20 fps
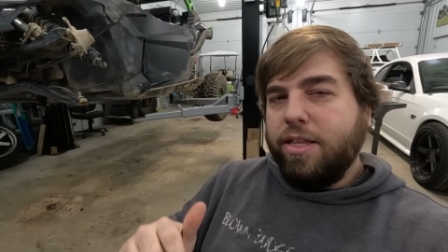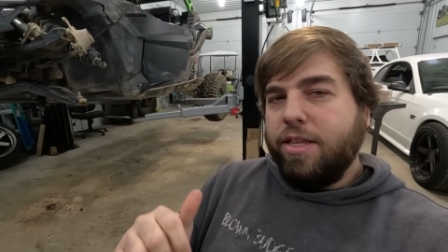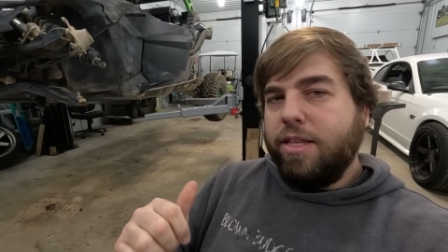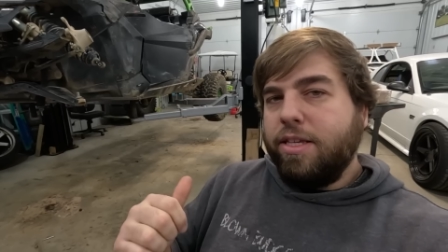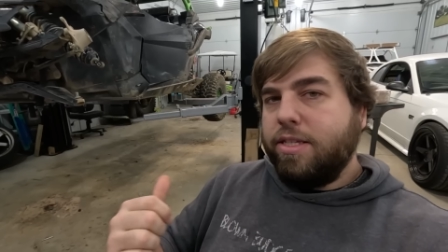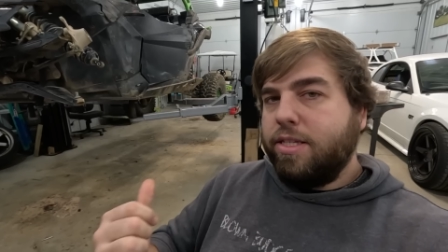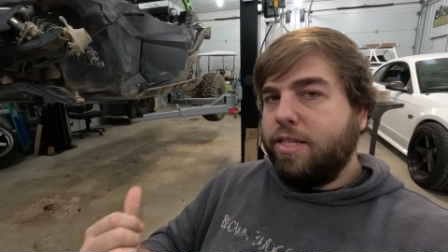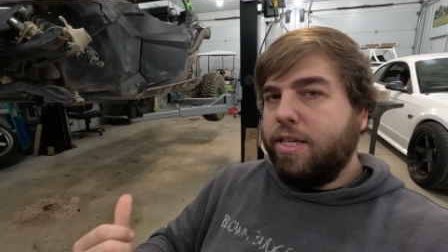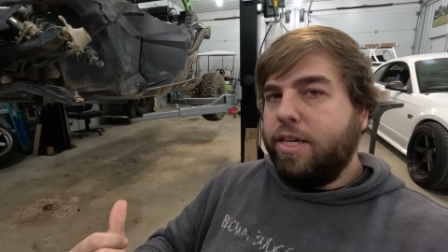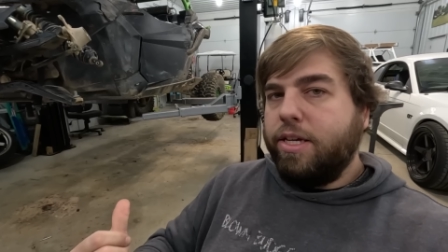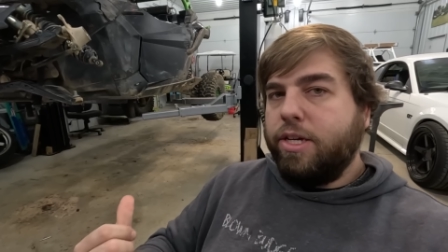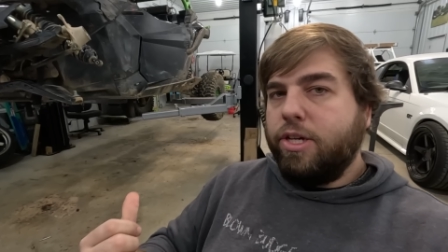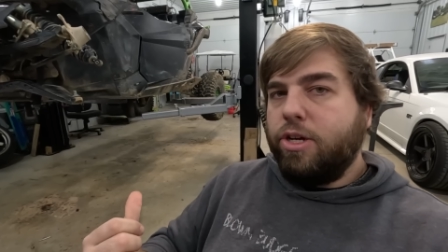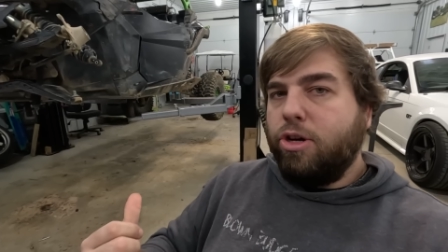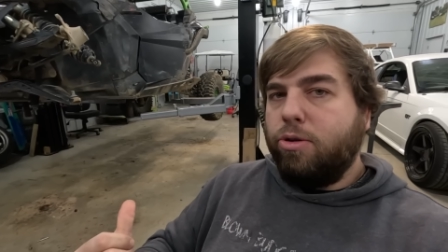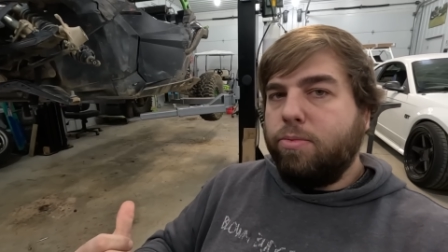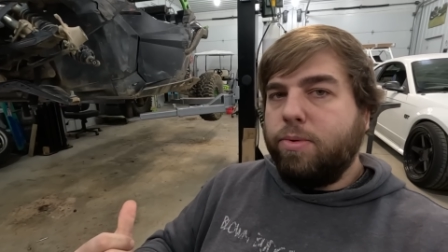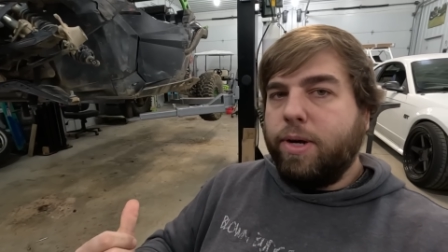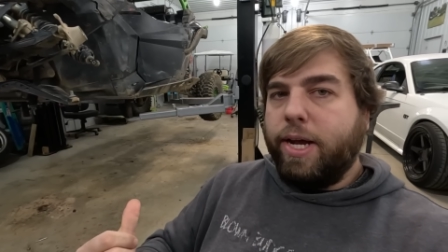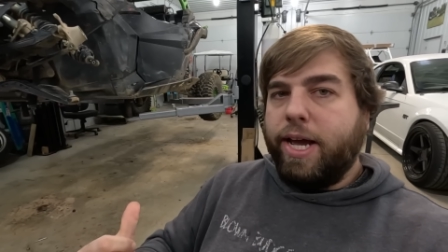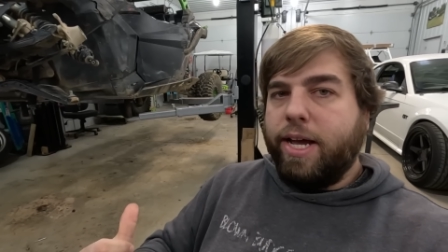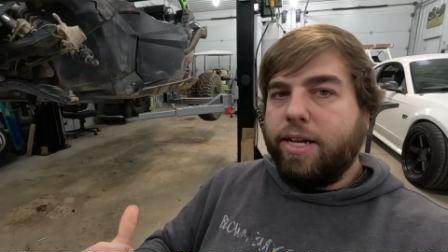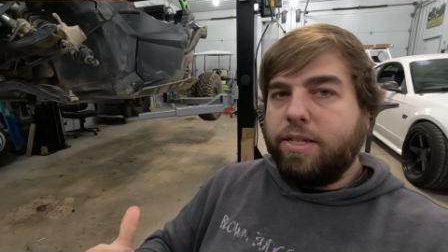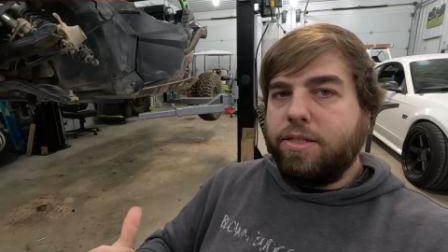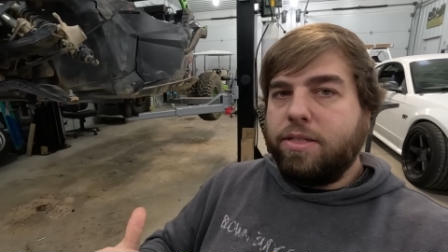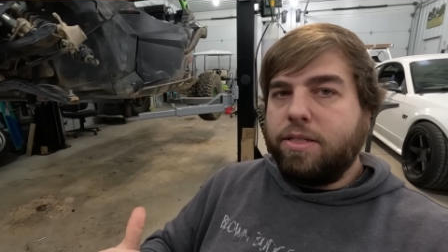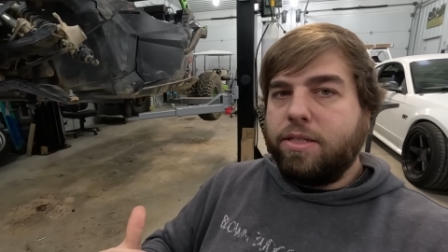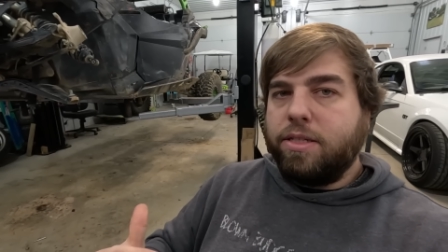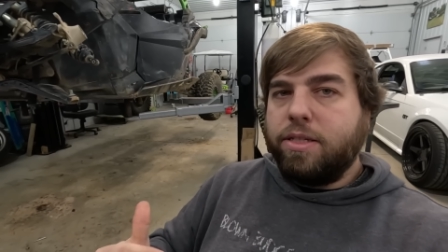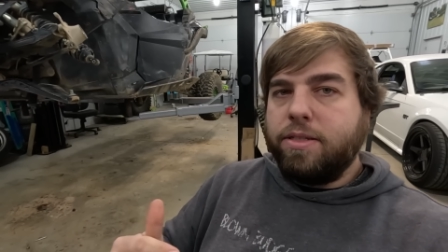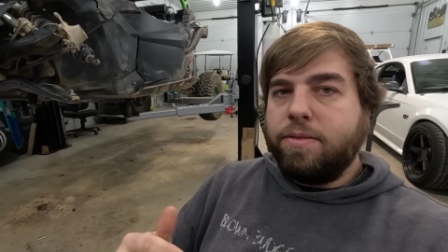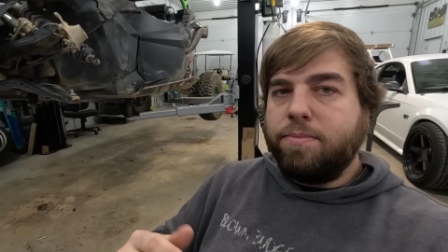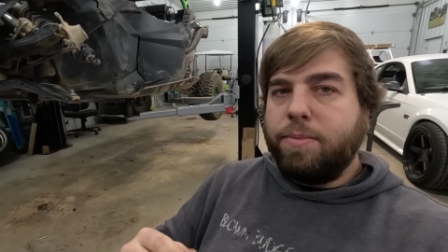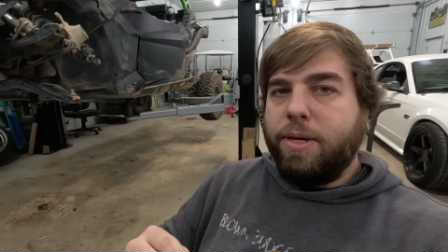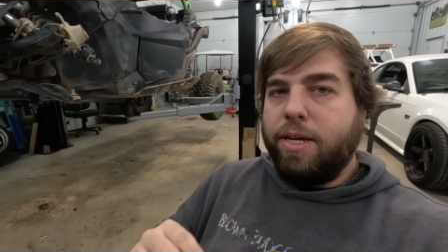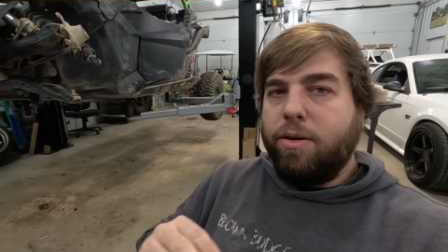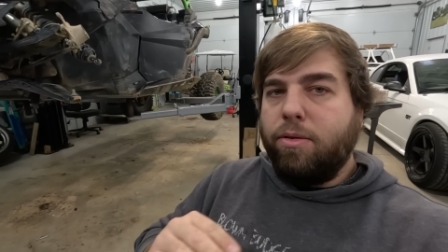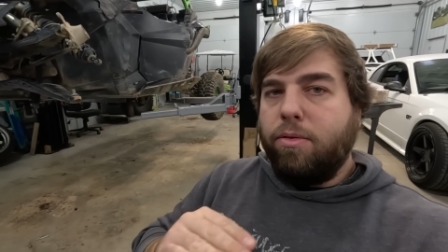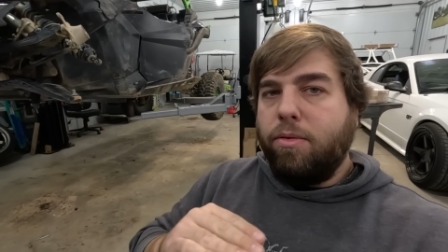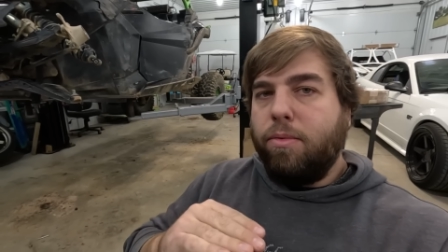this King Cobra axle is
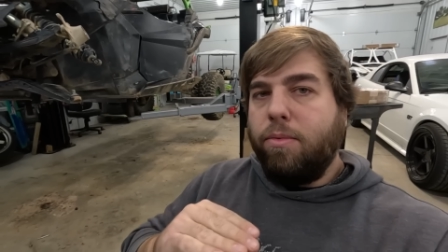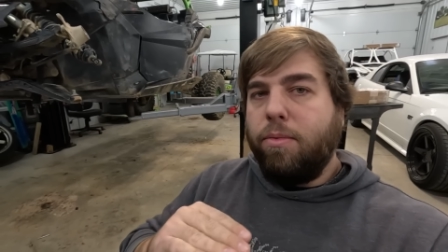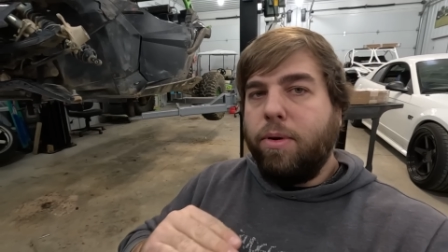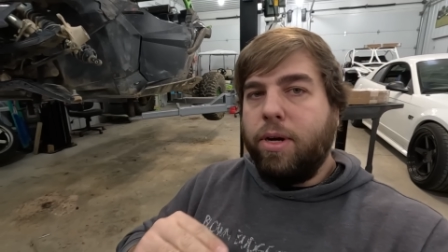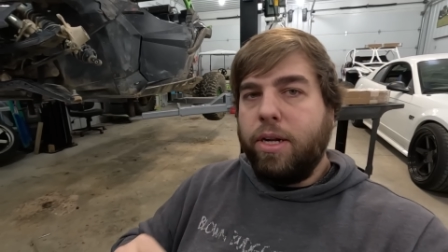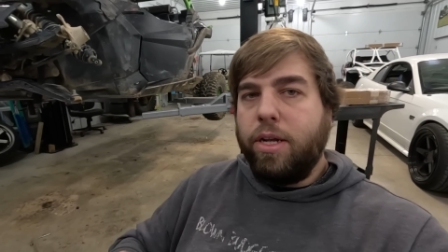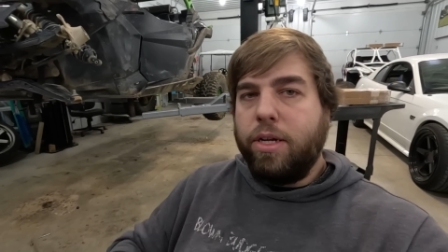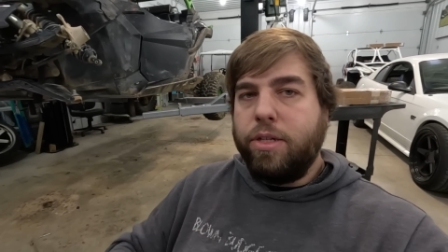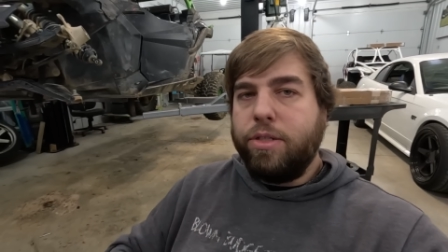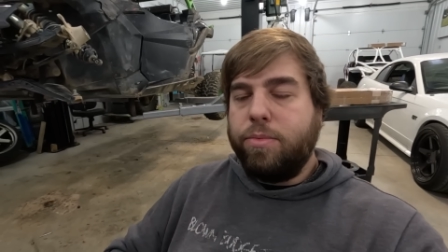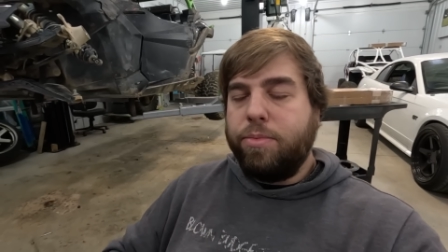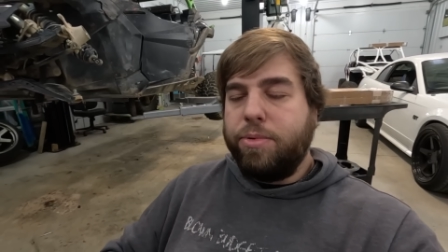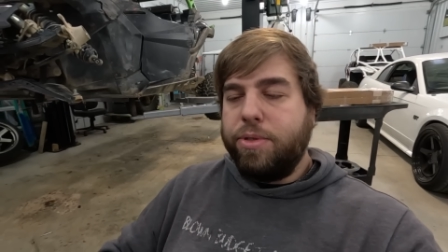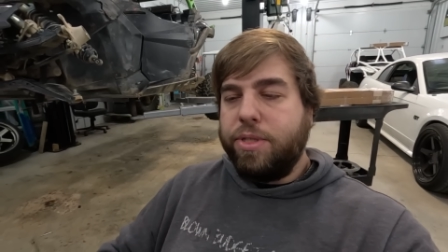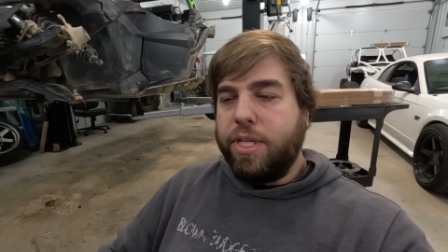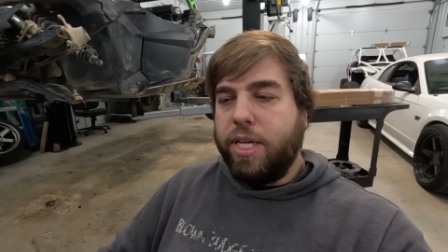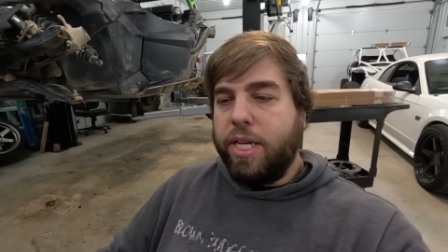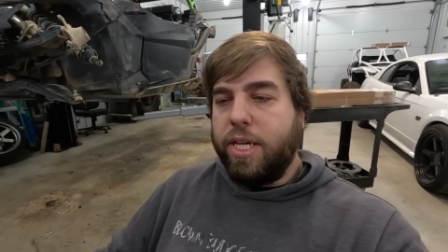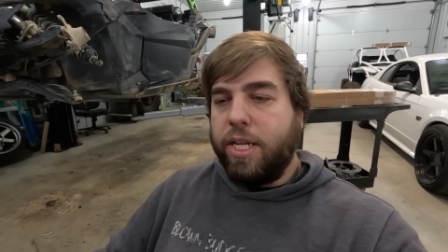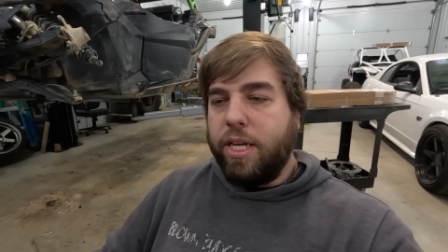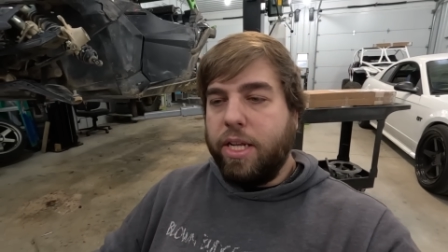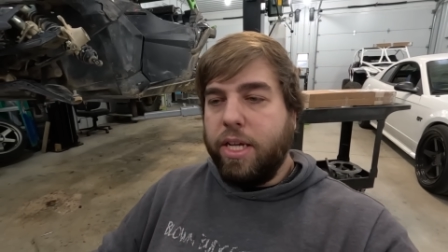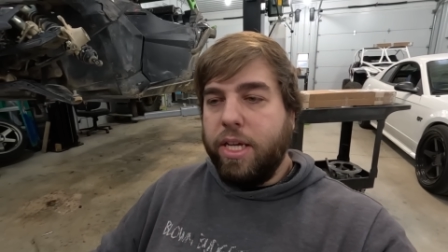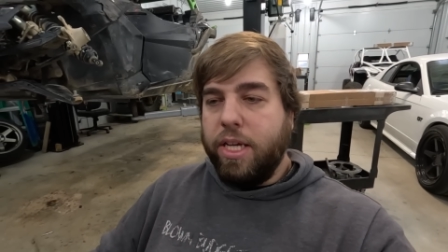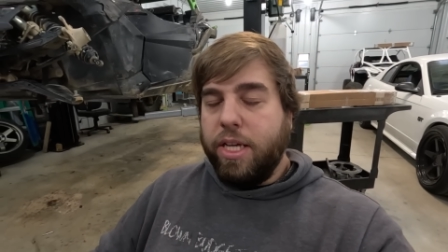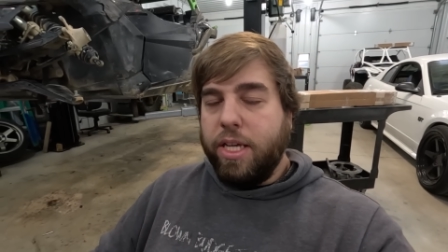made 100%